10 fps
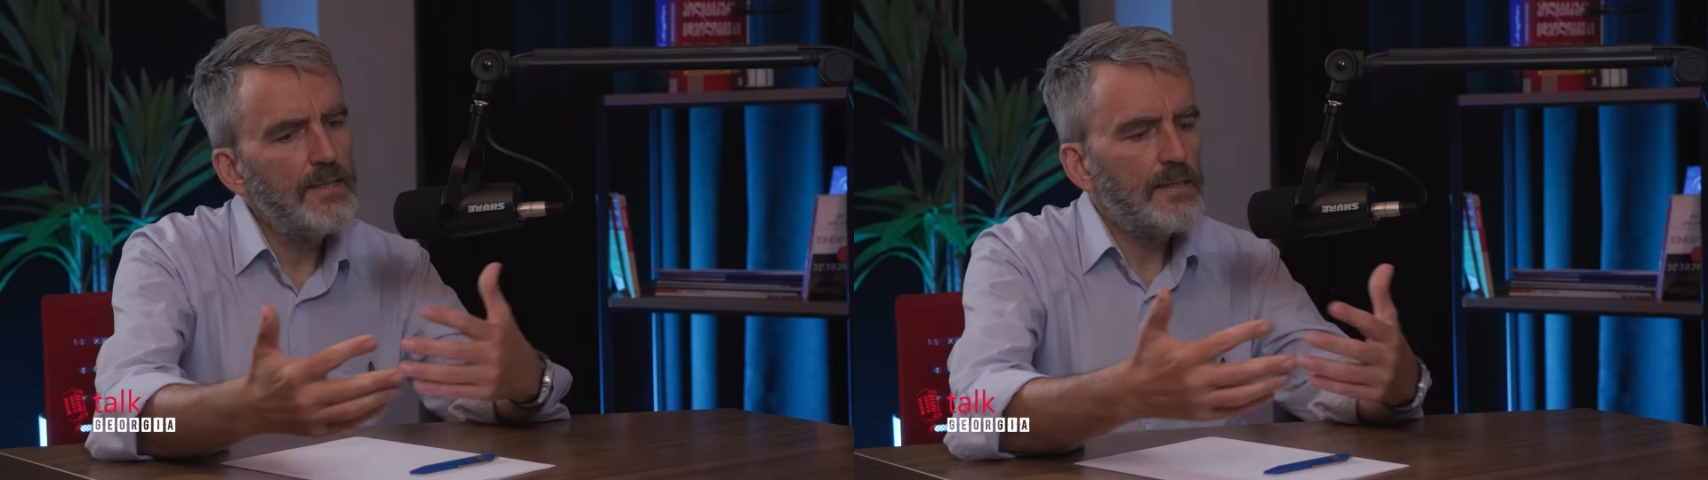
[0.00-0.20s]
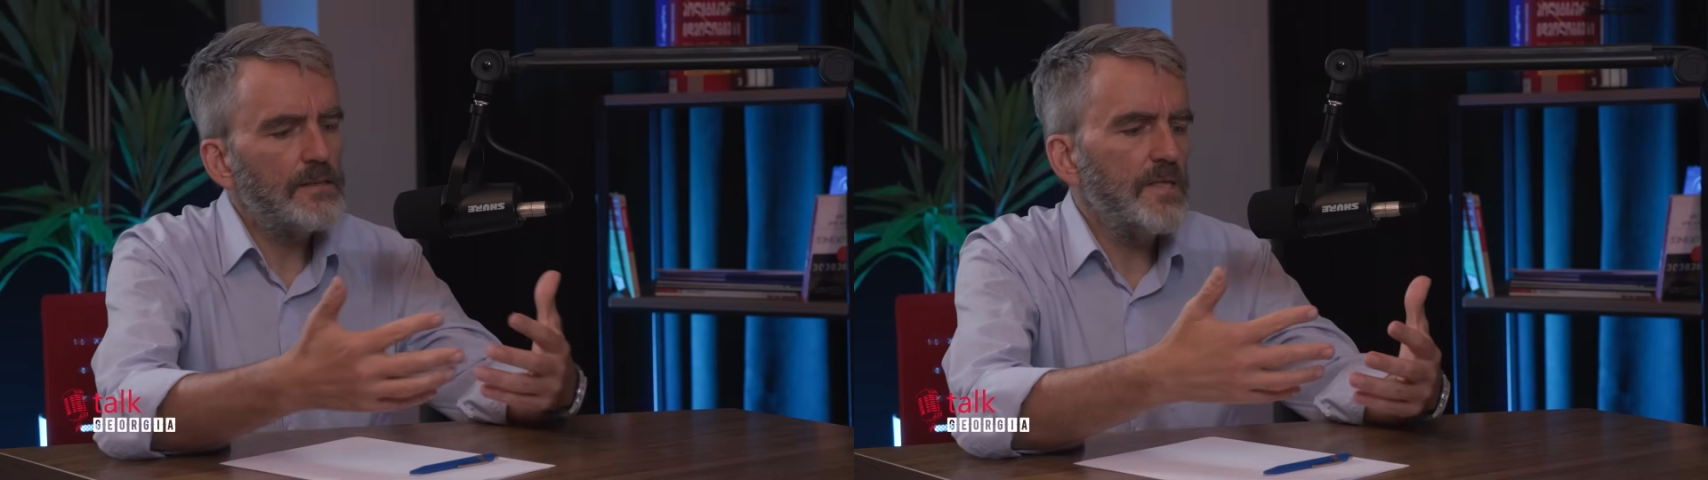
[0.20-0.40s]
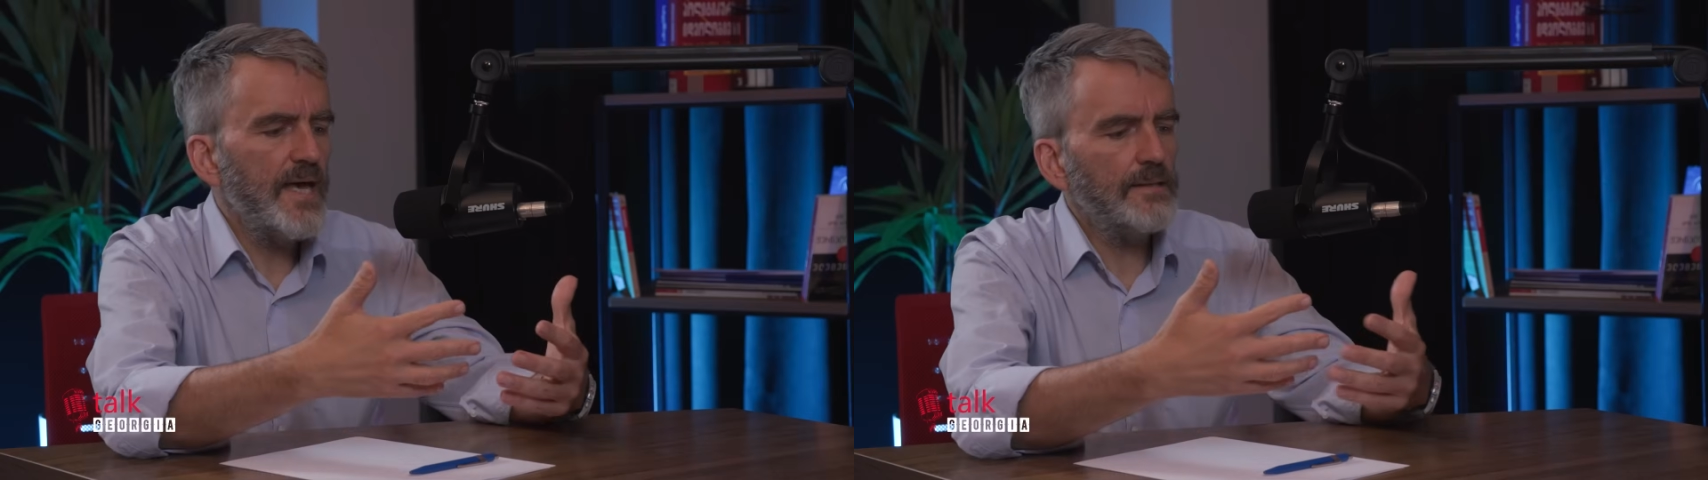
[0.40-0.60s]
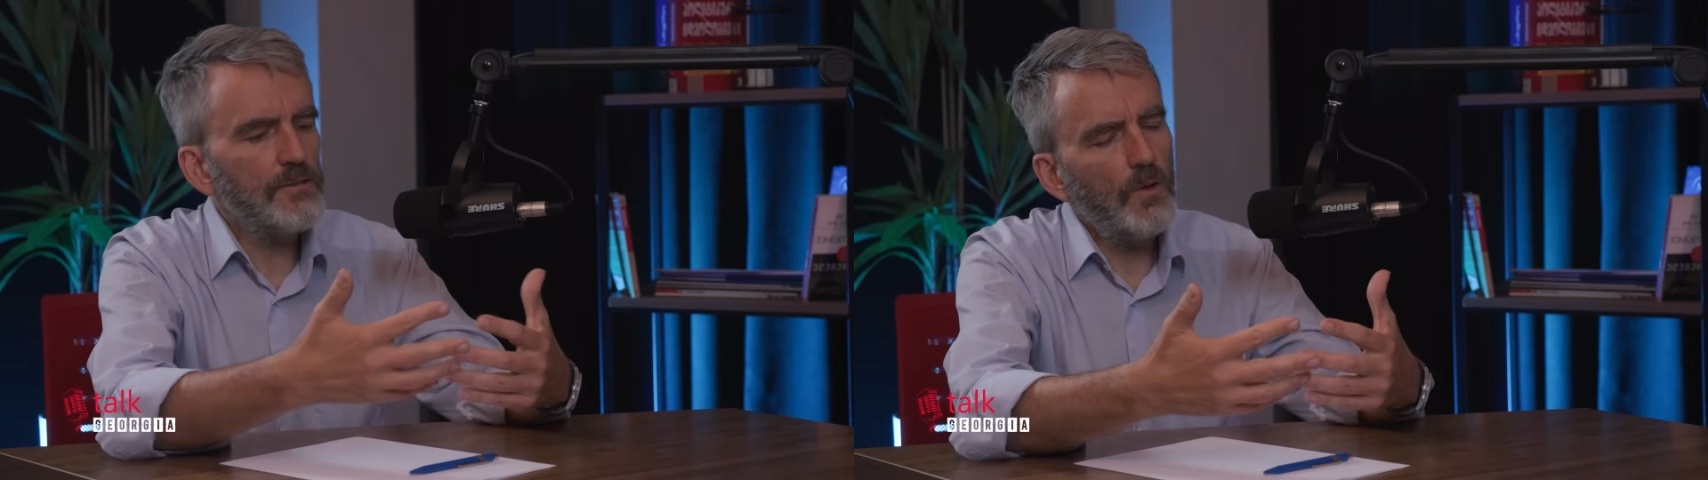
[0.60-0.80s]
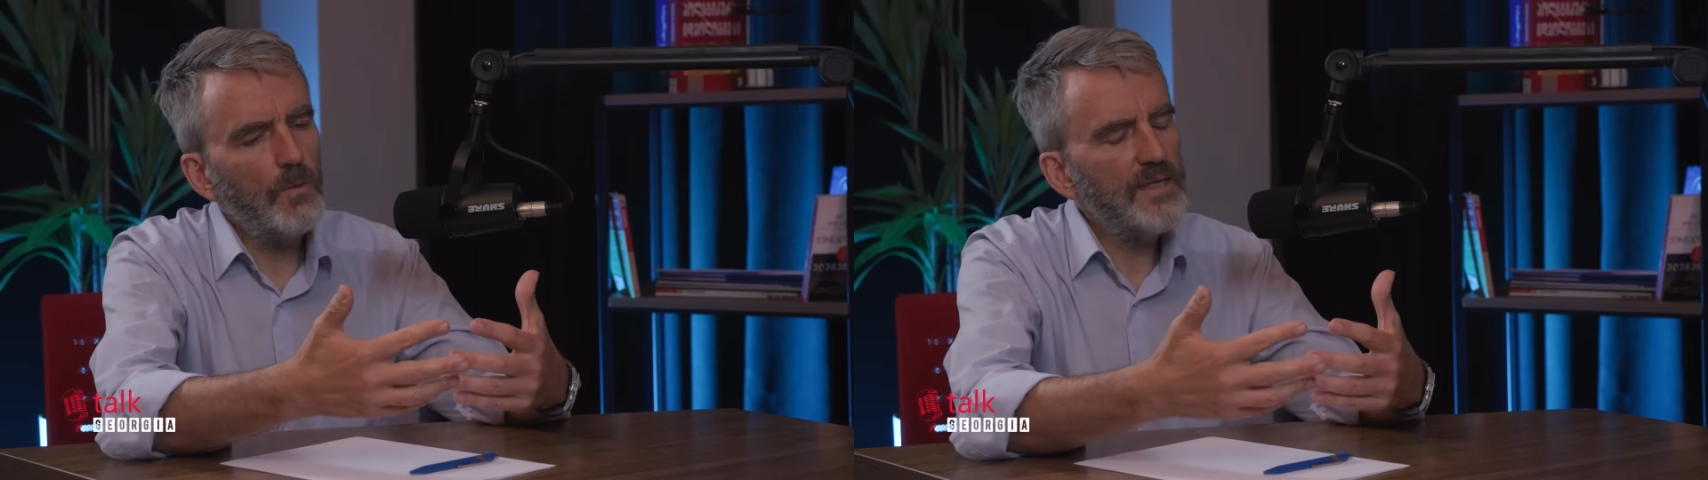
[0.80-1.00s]
so that
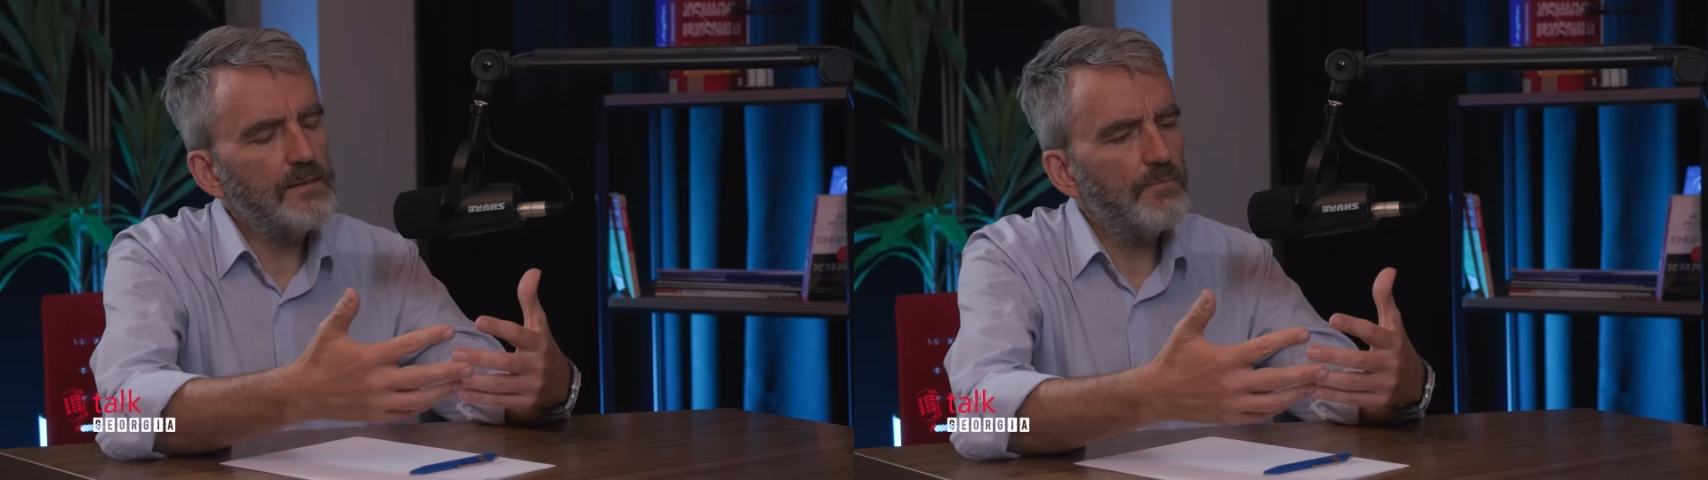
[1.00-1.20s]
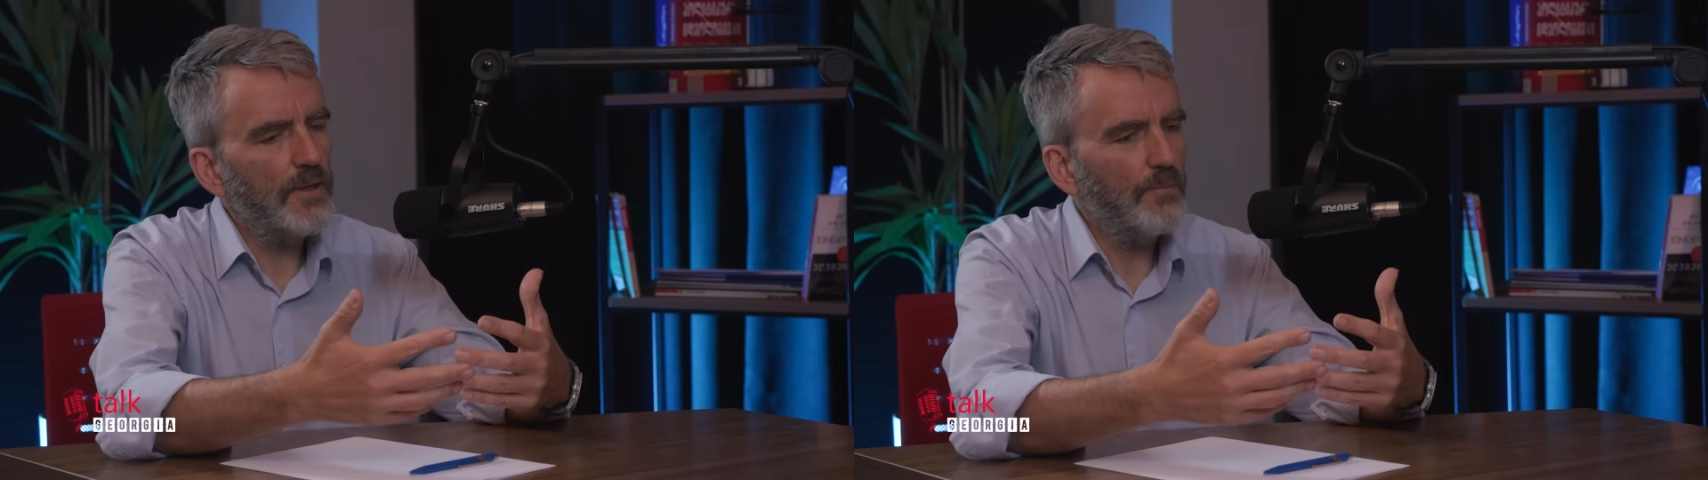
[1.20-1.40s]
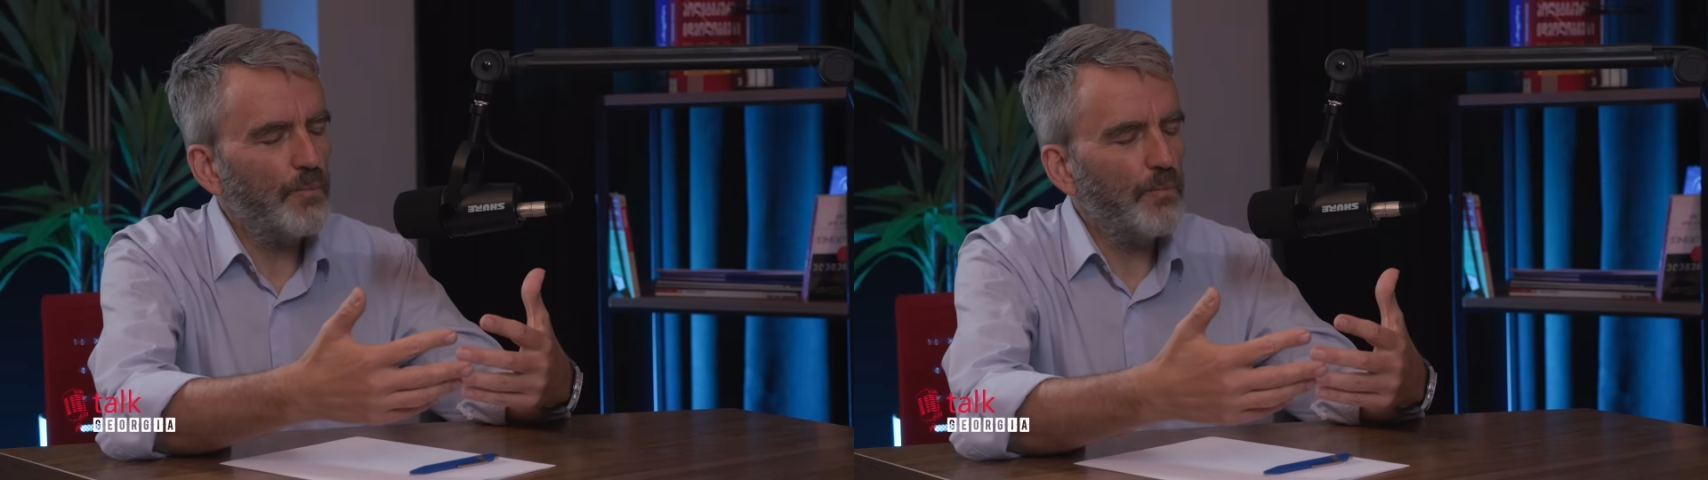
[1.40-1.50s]
is always something